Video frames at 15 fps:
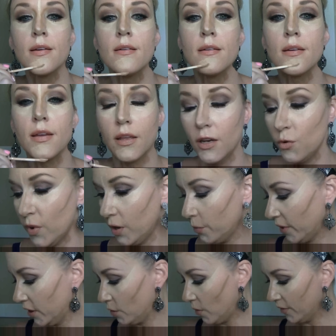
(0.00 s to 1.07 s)
Anywhere where
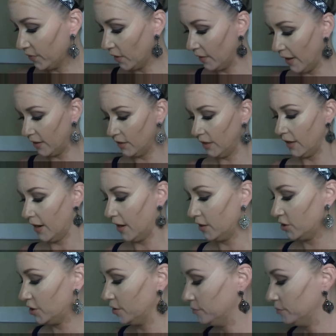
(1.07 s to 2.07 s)
you want the light to catch.